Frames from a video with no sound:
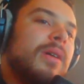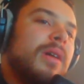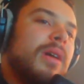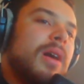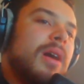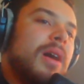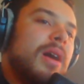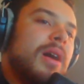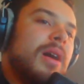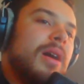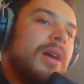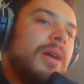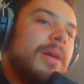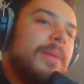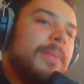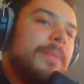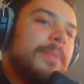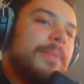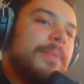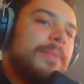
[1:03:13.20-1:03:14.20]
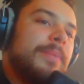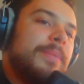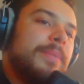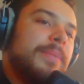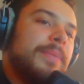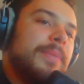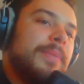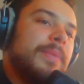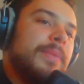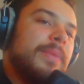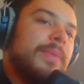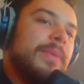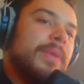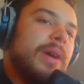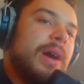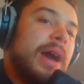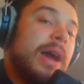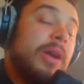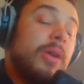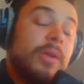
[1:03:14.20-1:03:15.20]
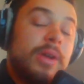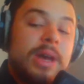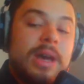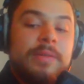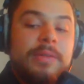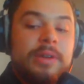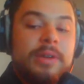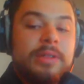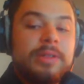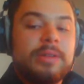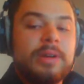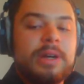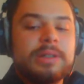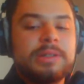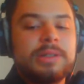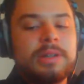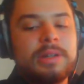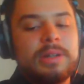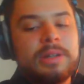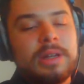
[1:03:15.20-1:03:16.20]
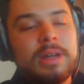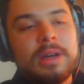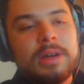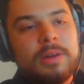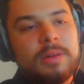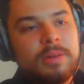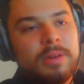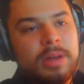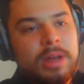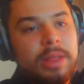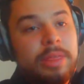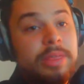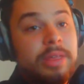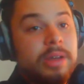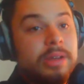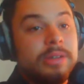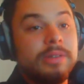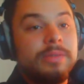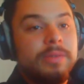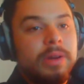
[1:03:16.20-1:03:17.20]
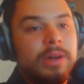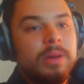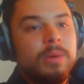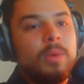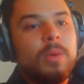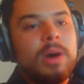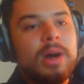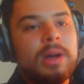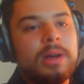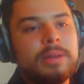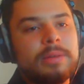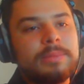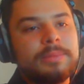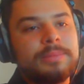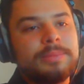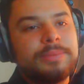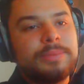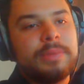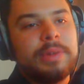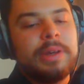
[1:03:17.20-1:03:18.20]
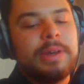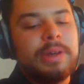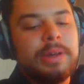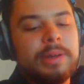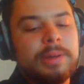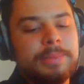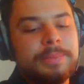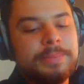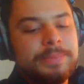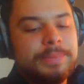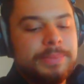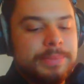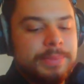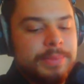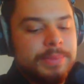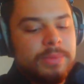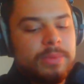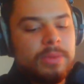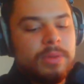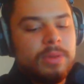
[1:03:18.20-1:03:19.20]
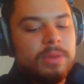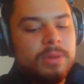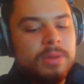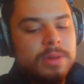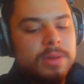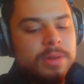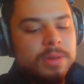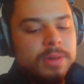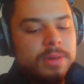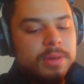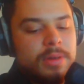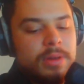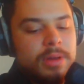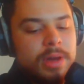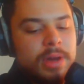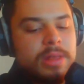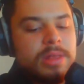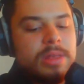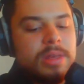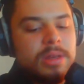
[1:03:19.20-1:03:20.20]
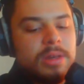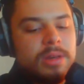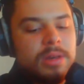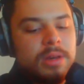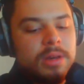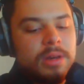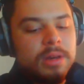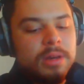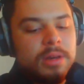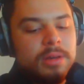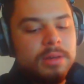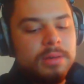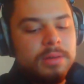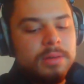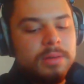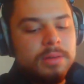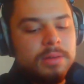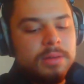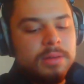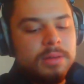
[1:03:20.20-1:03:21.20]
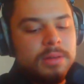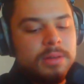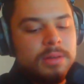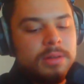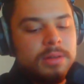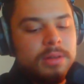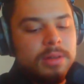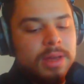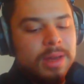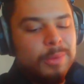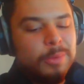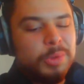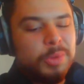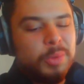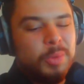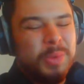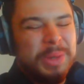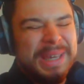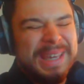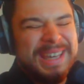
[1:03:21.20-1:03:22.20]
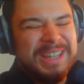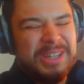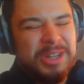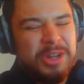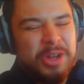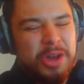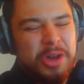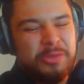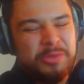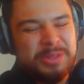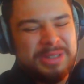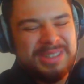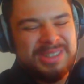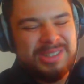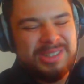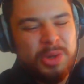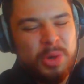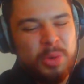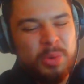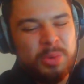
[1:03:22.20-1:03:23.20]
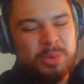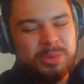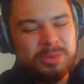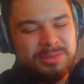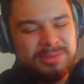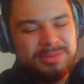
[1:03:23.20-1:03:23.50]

I don't have any thoughts on it now. I think it's fucking wild. I think I was wicked nervous, dude.